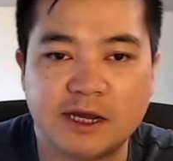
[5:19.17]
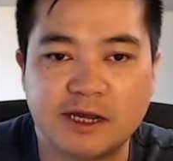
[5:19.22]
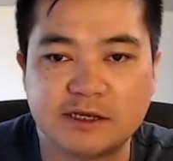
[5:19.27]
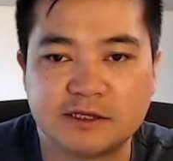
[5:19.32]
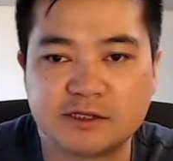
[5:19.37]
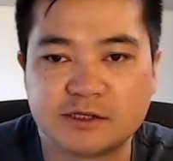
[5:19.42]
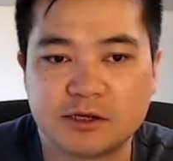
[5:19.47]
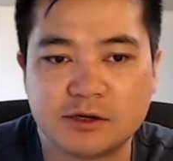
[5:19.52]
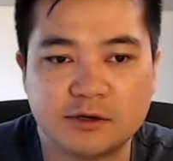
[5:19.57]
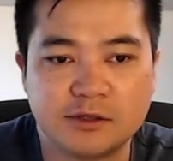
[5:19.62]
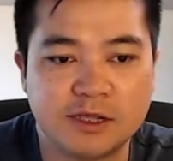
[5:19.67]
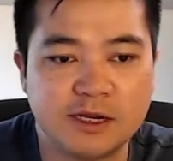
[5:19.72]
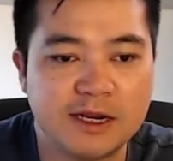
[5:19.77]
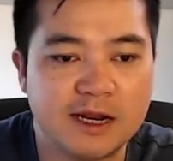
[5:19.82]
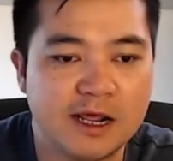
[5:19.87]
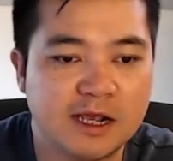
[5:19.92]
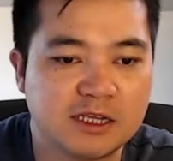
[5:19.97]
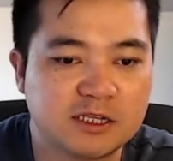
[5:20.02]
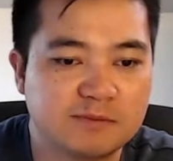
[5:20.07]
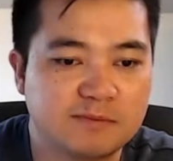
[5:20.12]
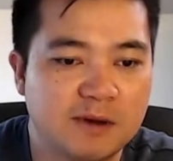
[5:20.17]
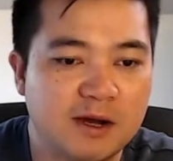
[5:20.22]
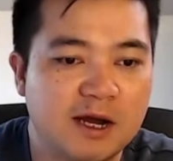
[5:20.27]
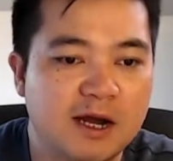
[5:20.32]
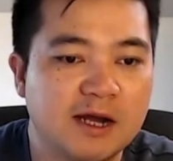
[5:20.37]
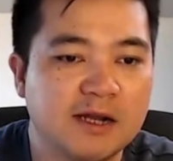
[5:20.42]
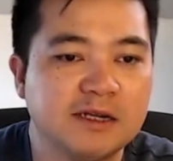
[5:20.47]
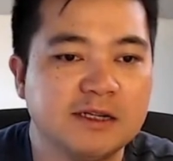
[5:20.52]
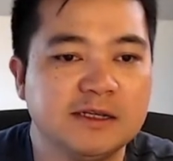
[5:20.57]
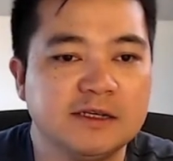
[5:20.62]
so the next
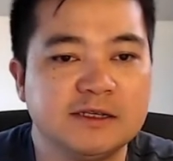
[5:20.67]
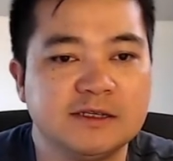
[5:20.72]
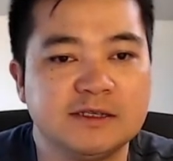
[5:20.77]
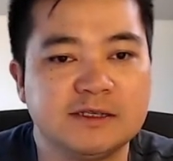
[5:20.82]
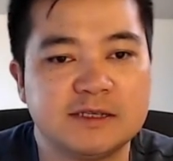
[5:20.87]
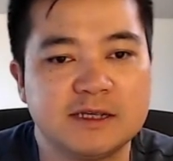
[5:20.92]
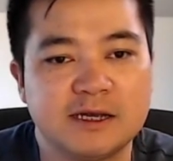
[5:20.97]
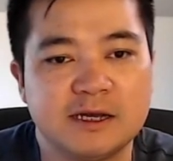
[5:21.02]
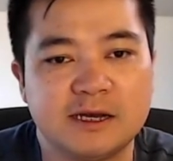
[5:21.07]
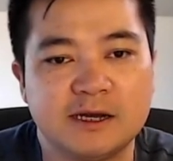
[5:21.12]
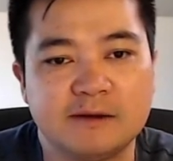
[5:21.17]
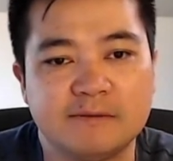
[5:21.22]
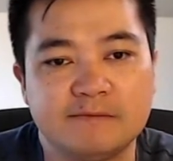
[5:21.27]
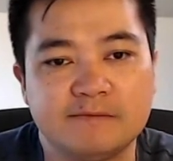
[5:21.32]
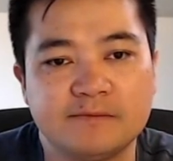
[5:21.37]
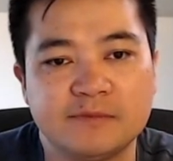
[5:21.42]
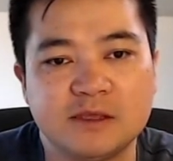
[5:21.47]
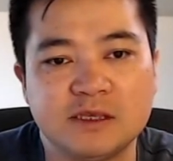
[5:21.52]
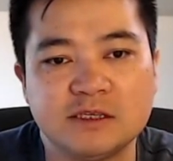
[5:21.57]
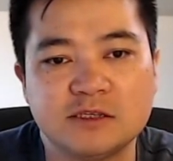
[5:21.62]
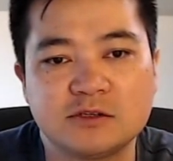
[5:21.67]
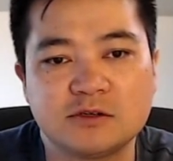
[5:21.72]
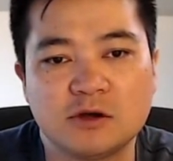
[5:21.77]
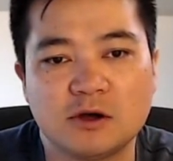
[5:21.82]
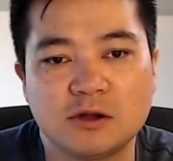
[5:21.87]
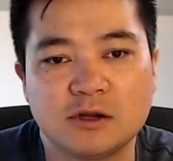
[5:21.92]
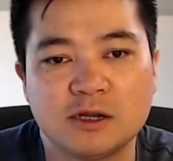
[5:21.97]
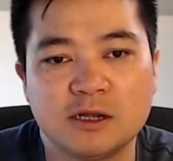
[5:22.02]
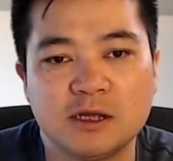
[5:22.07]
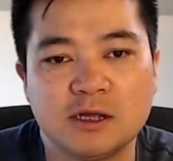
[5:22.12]
part is um, he's
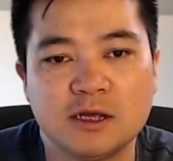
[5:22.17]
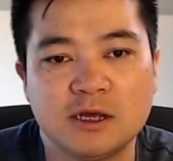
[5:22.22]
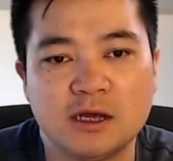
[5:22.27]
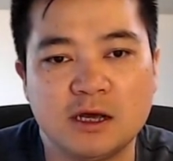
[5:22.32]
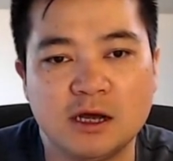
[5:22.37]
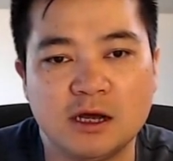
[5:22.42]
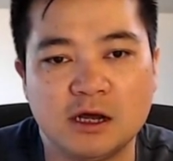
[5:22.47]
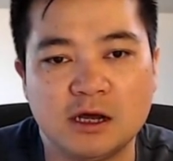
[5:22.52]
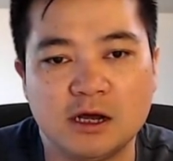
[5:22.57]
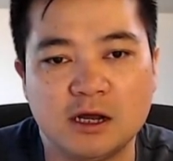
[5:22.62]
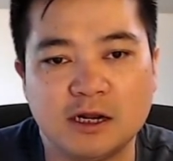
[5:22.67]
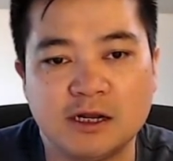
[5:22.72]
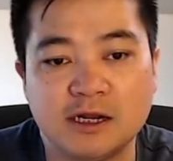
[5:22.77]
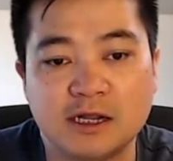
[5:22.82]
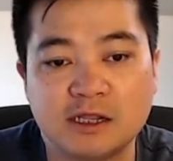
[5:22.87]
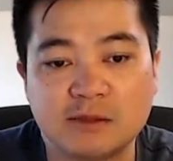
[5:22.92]
got. Uh, another